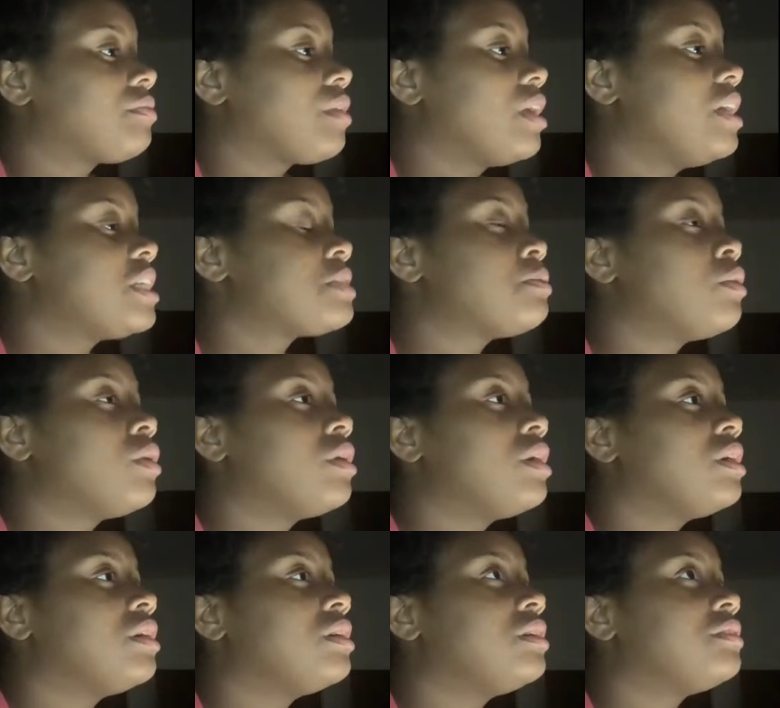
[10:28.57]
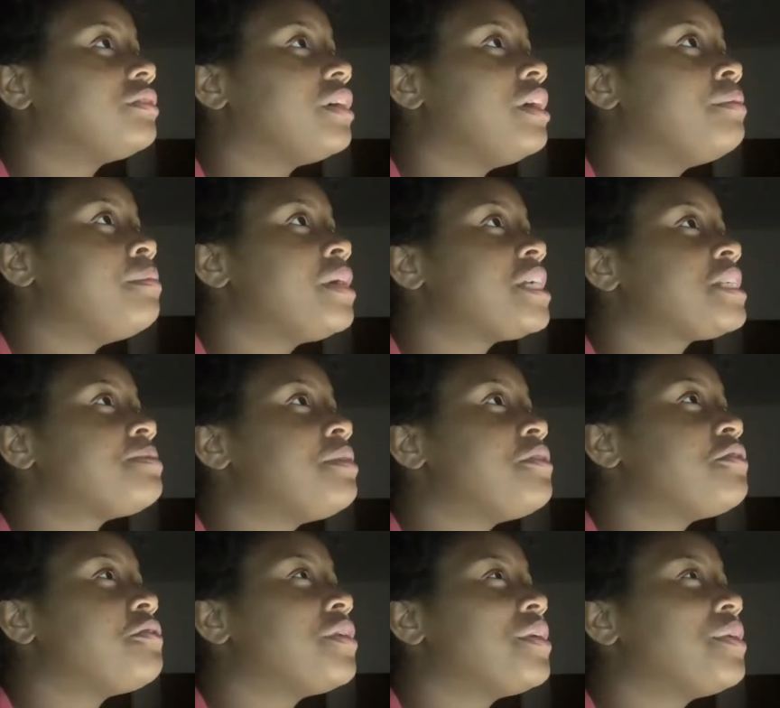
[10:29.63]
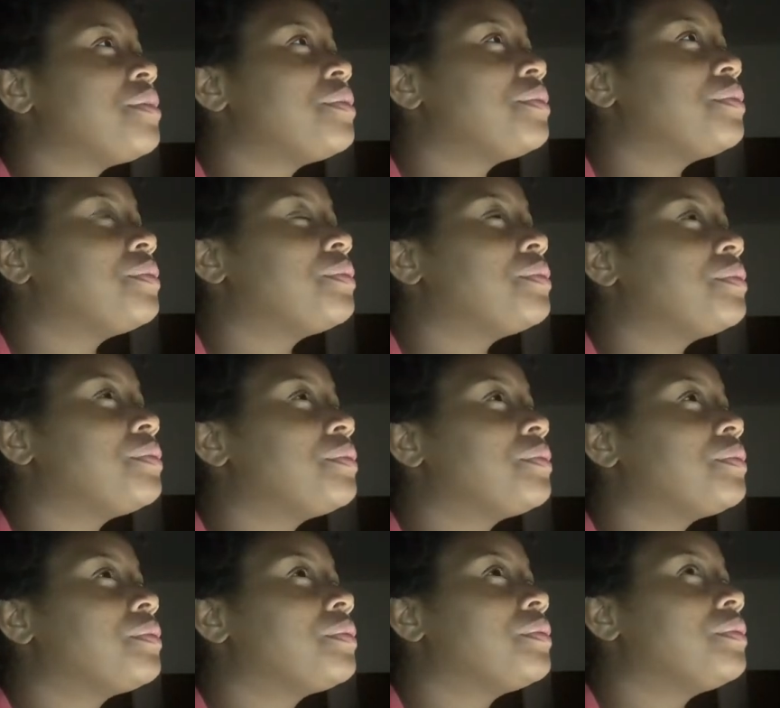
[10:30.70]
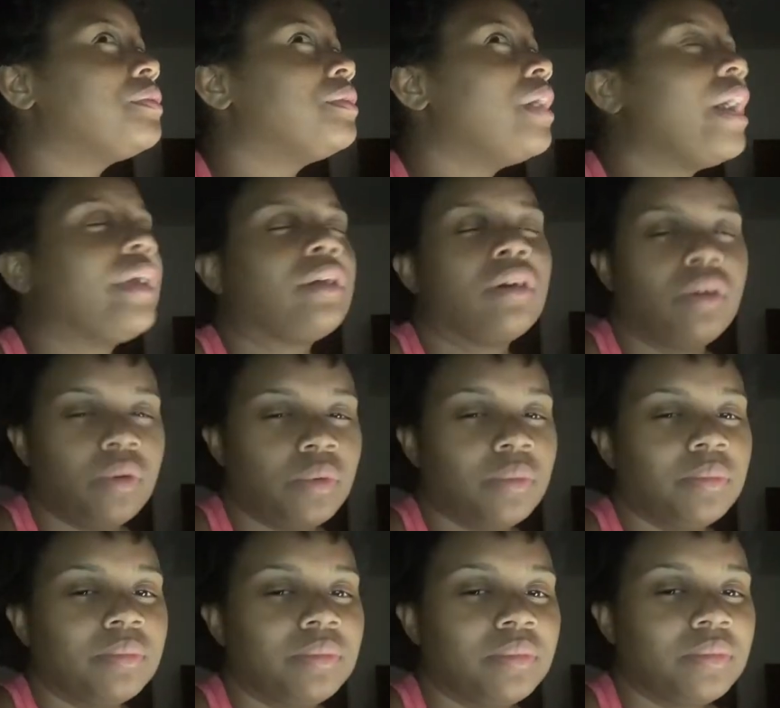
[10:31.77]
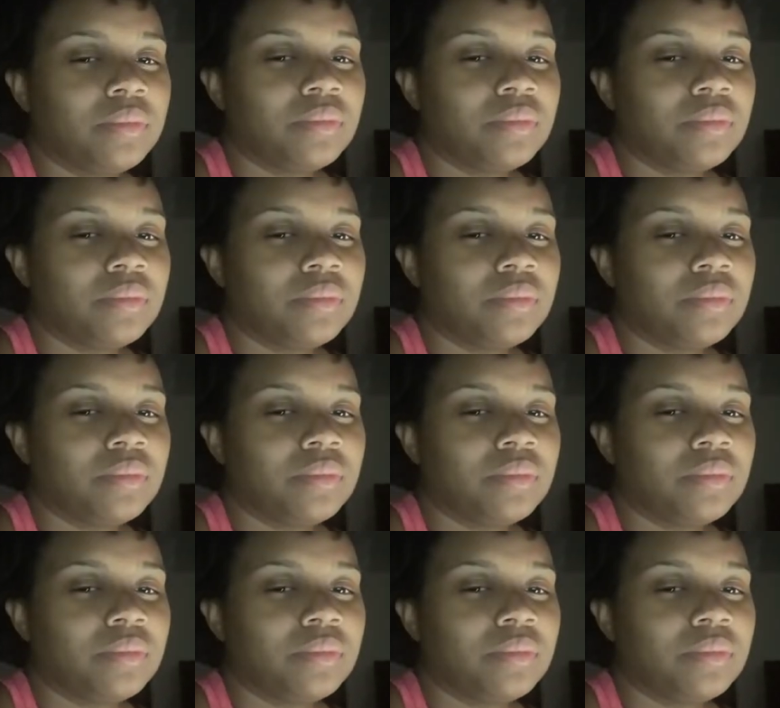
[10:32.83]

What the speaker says: It's more of, it makes me feel at home.